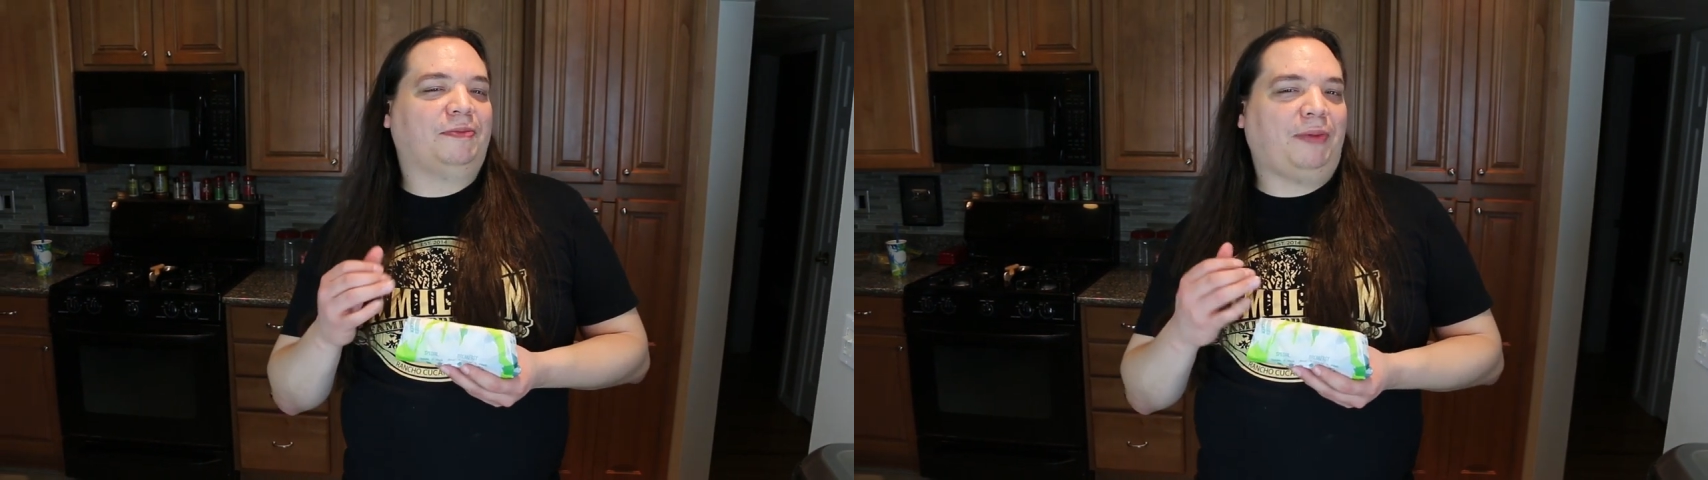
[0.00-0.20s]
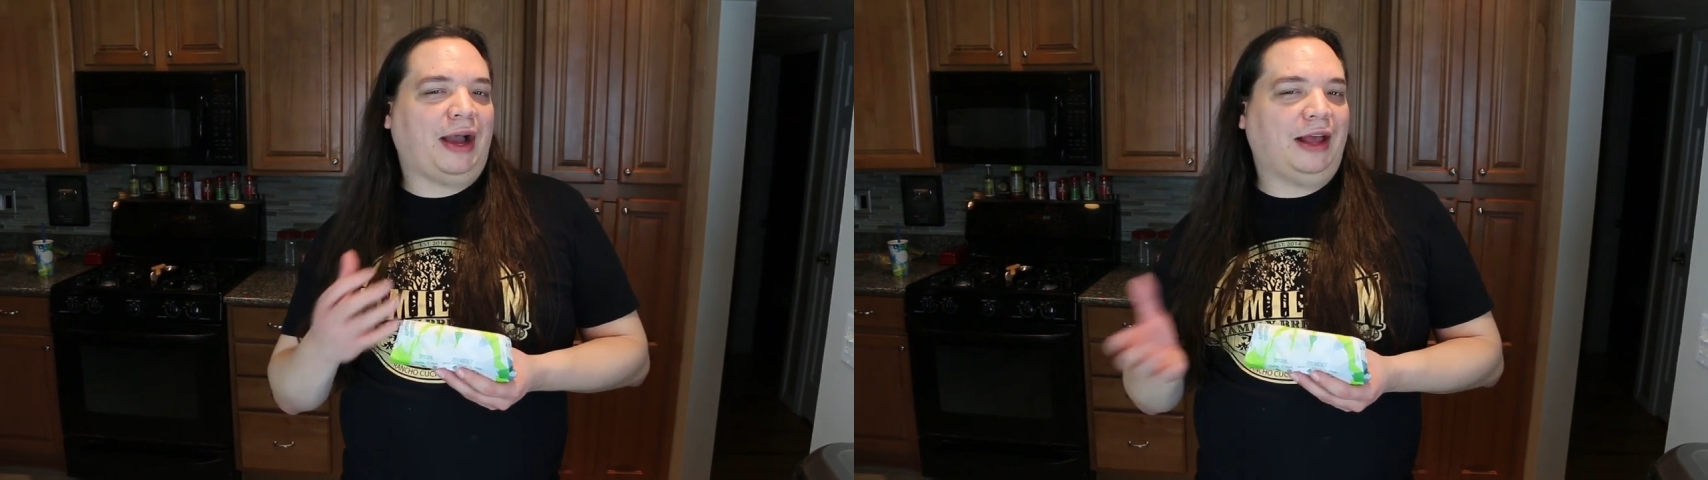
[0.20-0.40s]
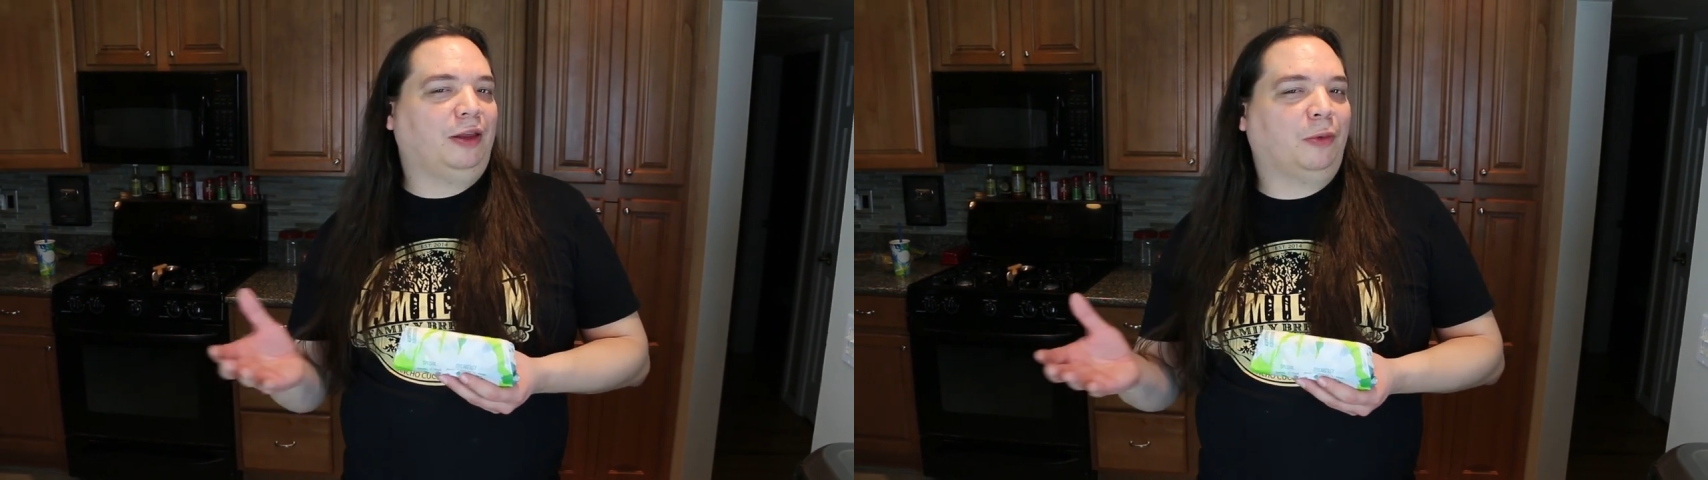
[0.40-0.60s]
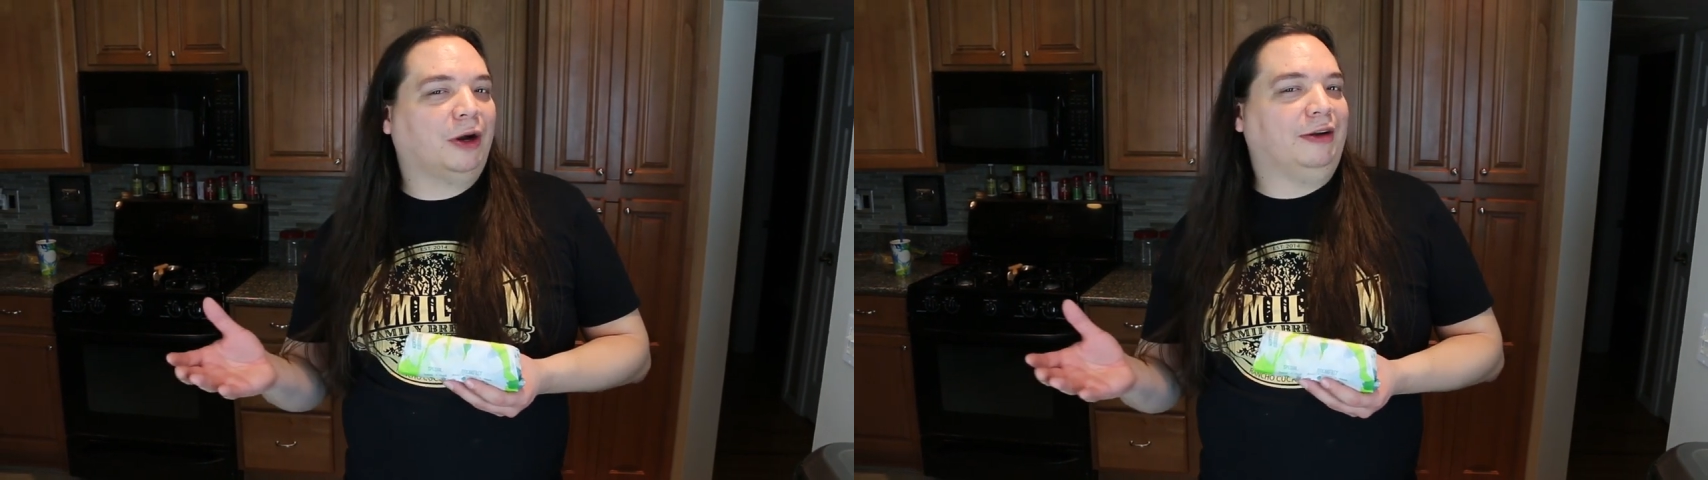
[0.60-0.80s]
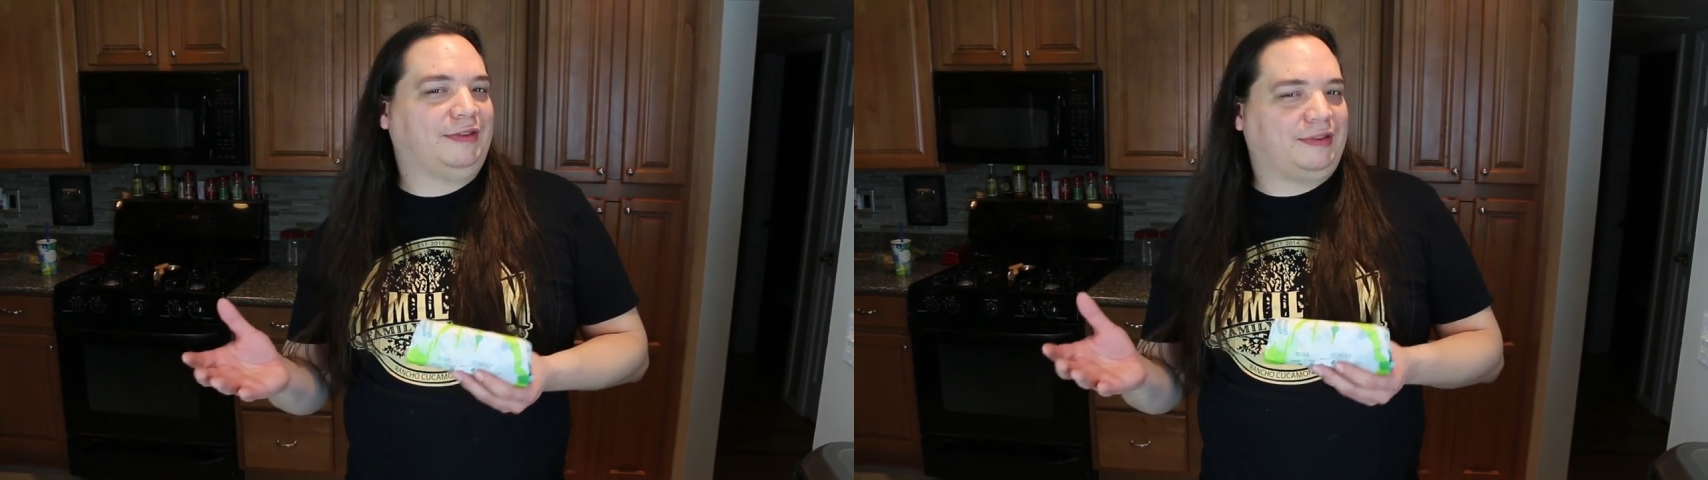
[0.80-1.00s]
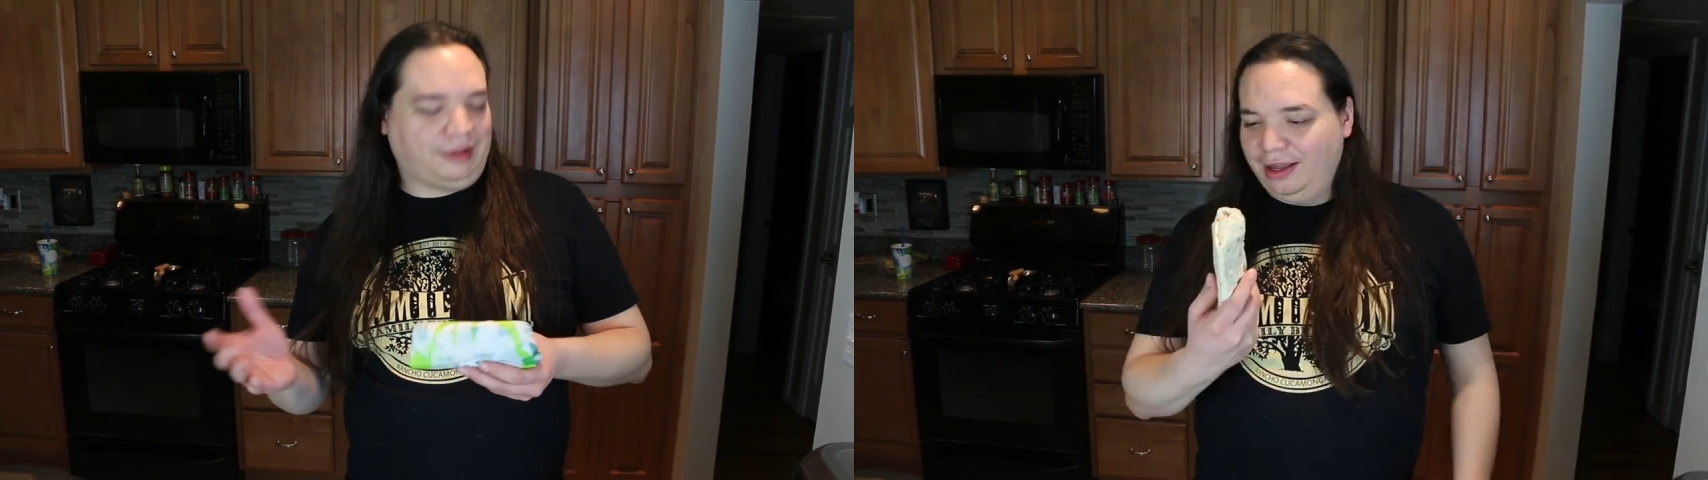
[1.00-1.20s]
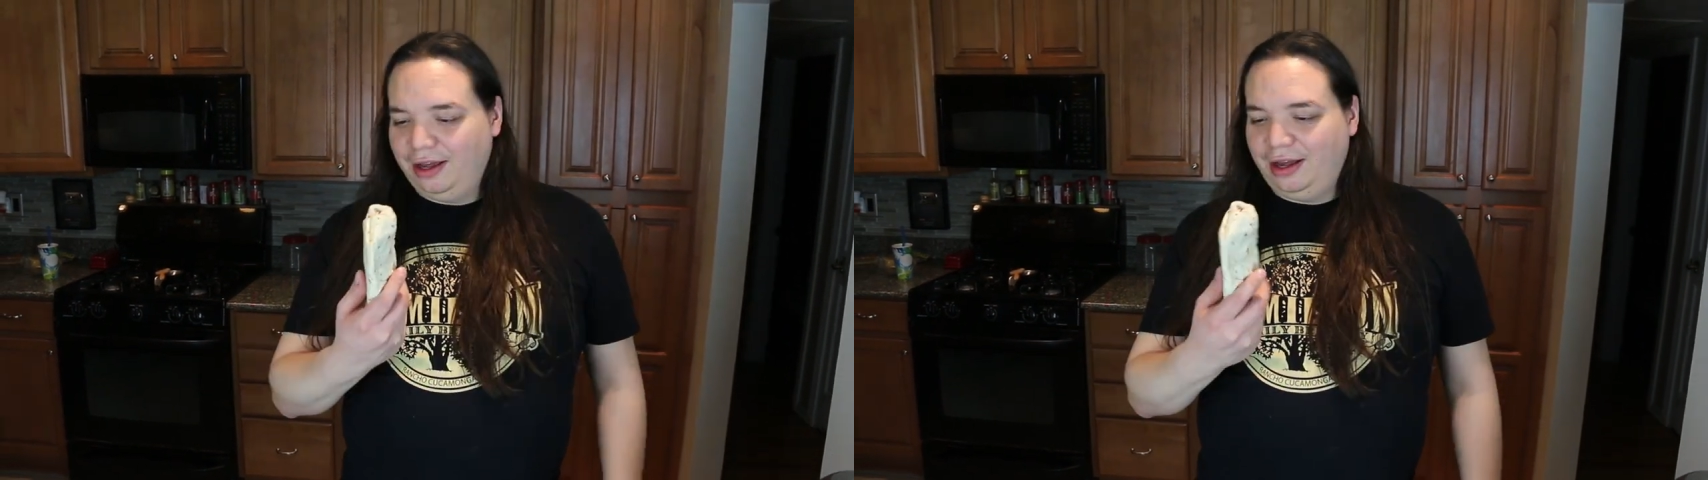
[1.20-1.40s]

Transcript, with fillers: a pile of words.